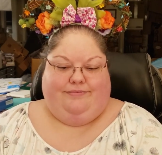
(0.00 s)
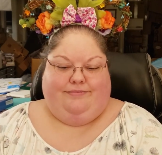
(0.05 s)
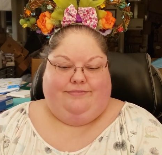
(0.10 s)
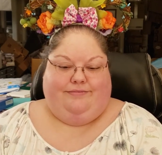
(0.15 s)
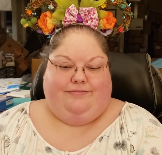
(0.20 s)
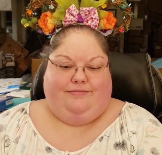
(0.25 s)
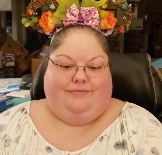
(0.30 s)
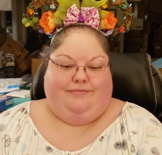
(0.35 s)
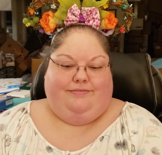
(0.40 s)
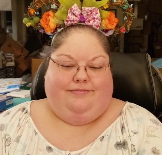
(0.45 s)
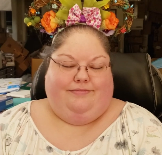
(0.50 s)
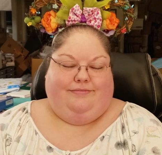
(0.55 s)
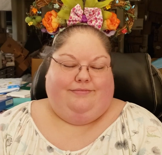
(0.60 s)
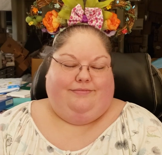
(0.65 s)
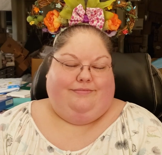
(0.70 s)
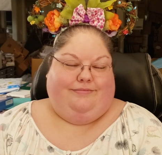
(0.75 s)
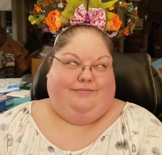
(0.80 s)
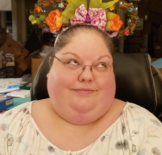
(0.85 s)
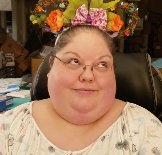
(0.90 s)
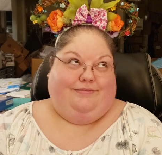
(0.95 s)

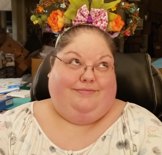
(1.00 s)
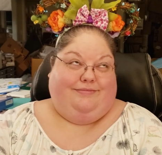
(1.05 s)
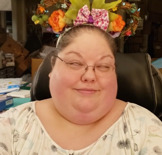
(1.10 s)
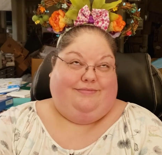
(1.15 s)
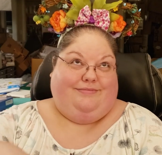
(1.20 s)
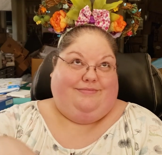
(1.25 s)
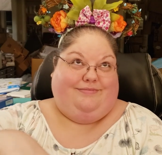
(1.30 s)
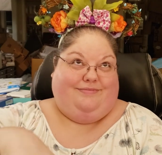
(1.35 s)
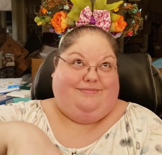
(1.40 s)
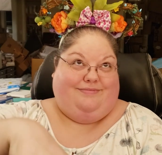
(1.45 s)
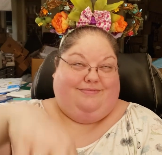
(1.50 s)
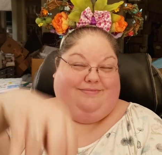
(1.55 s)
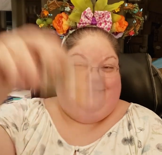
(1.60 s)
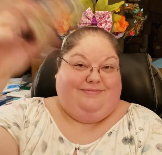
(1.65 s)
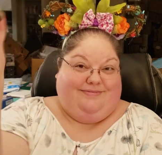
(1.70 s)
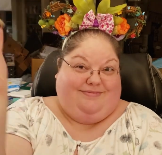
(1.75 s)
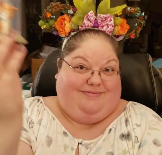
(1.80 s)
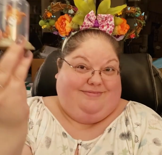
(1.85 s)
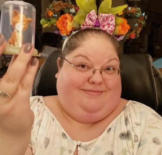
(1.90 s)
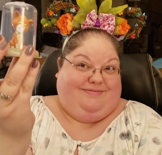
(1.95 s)

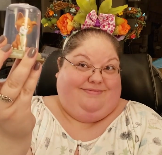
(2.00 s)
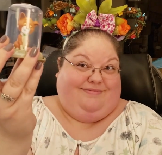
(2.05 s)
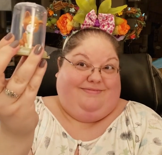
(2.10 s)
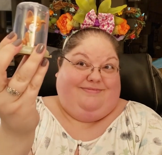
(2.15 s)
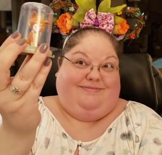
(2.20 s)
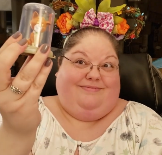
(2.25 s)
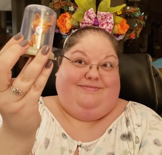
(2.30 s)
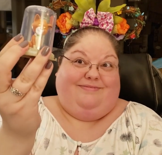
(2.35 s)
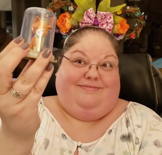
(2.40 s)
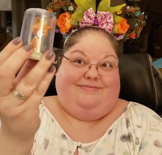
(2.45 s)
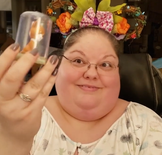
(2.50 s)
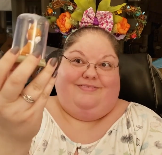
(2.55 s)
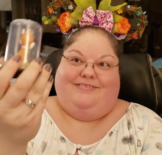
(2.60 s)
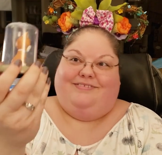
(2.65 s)
[no speech]